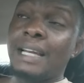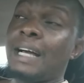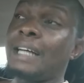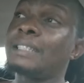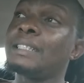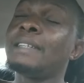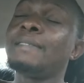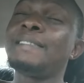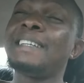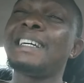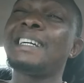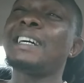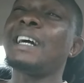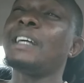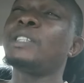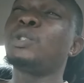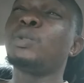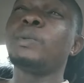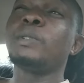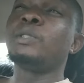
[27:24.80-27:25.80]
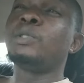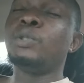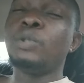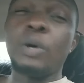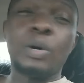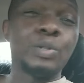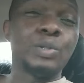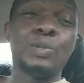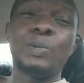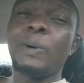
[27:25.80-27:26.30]
If they catch you with
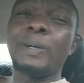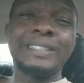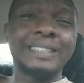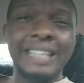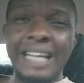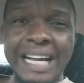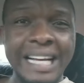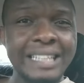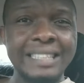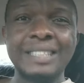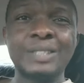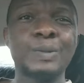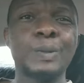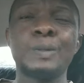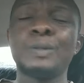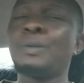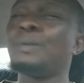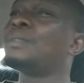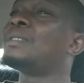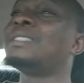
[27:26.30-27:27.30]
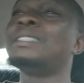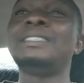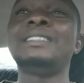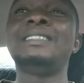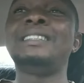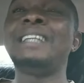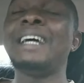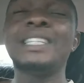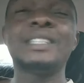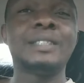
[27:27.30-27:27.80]
drug, you don't die. This one is
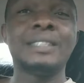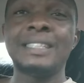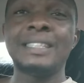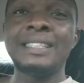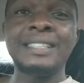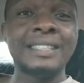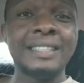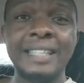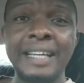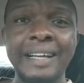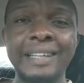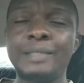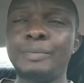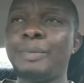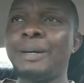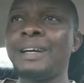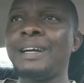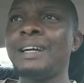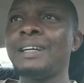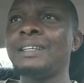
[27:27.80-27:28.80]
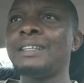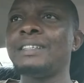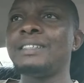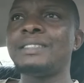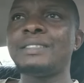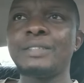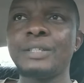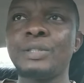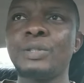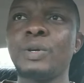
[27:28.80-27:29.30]
death by hanging,
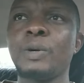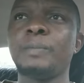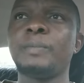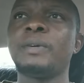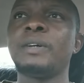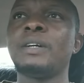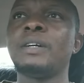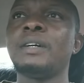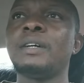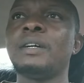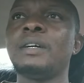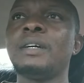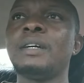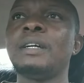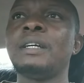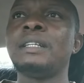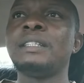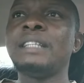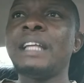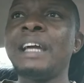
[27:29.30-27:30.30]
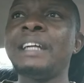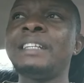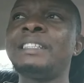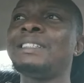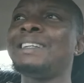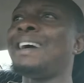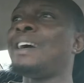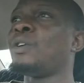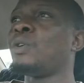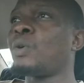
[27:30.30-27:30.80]
straight up.
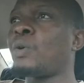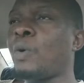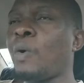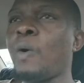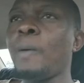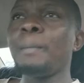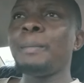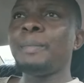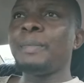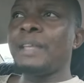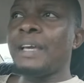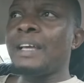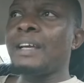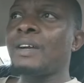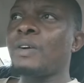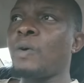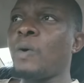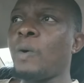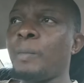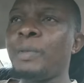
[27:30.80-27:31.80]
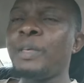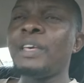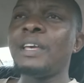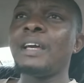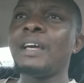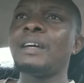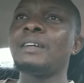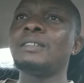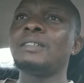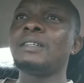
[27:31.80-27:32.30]
Nigerian go come
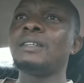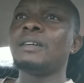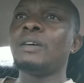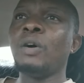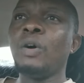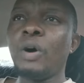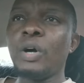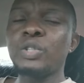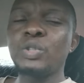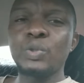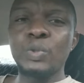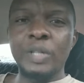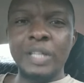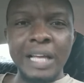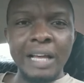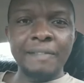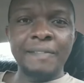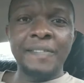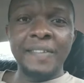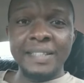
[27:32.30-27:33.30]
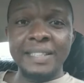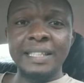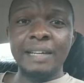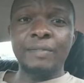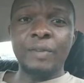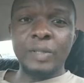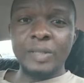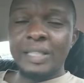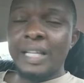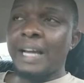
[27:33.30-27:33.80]
here, hustle, get visa
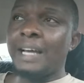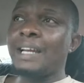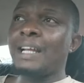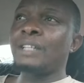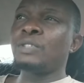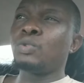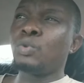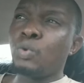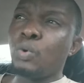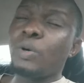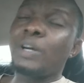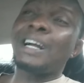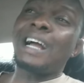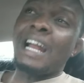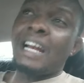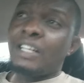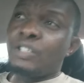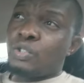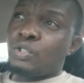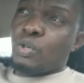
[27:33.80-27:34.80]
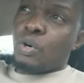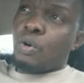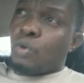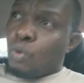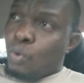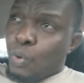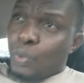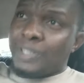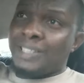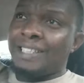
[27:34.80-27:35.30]
for Thailand, go carry drug,
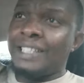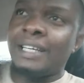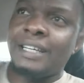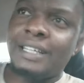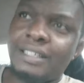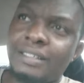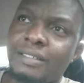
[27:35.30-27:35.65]
go there.